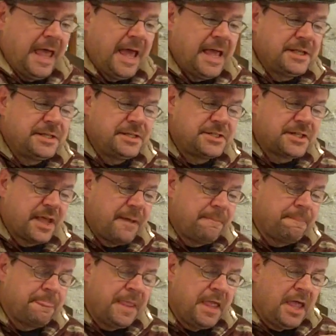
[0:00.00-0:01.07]
and
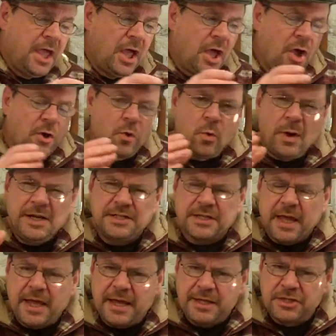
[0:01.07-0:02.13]
um,
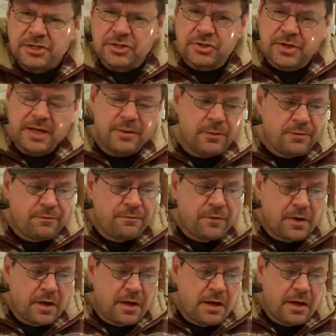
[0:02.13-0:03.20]
quite a high strength
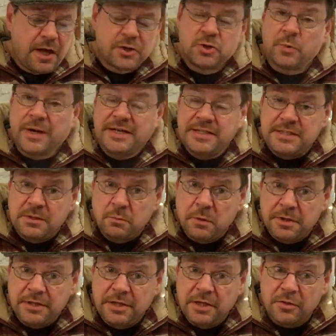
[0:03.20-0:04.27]
for a
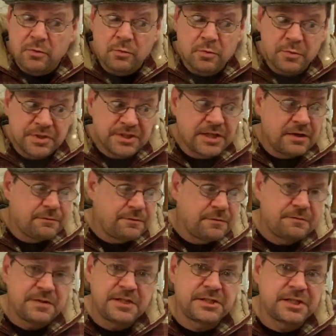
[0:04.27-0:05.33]
twenty-one-year-old whisky at
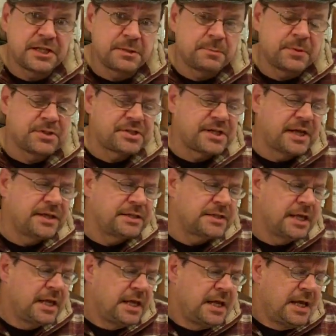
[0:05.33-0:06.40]
fifty-six
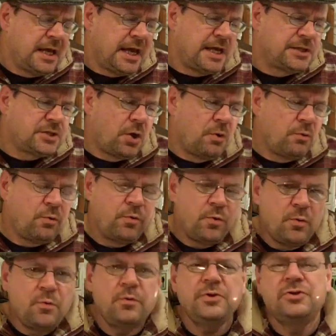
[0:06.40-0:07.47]
percent. And
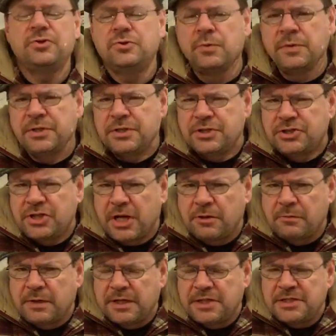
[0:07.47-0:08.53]
although you don't
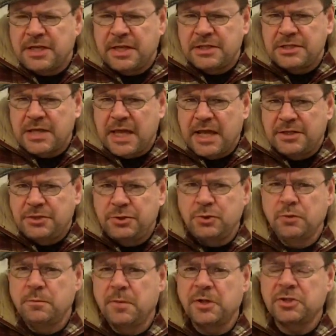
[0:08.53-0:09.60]
generally tend to add
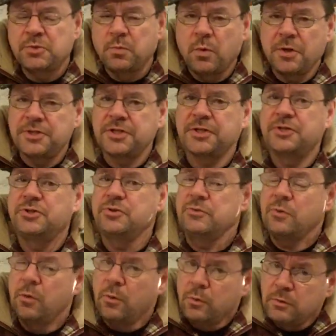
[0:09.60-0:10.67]
too much water
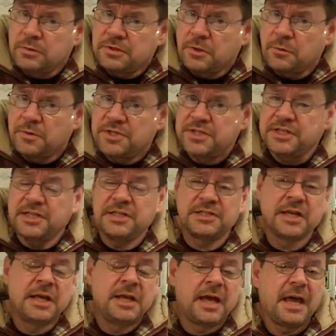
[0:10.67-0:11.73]
to older
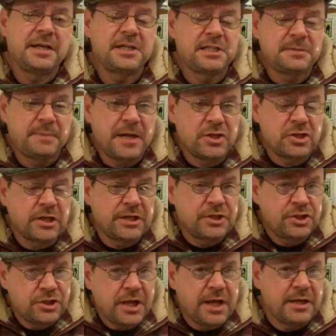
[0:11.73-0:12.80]
whiskies, and
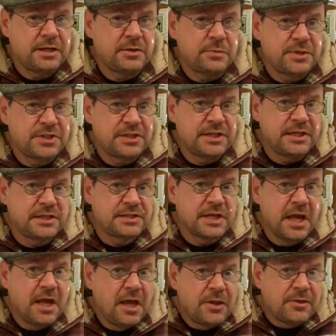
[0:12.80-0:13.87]
especially sherried whiskies,
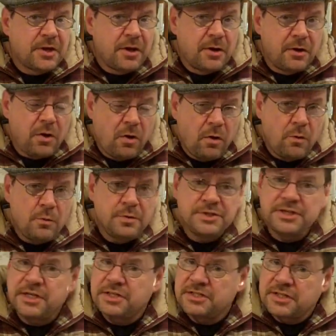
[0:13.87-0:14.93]
there are
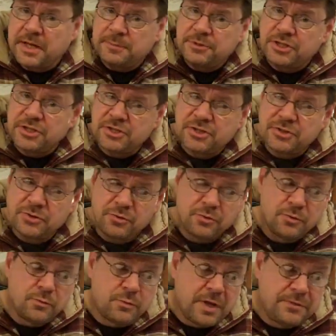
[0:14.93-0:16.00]
always exceptions to the
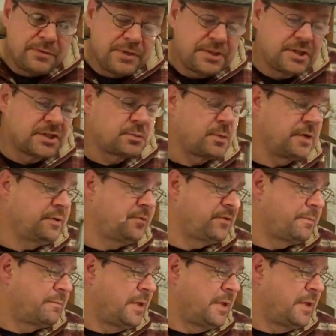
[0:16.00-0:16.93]
rule, and this is one of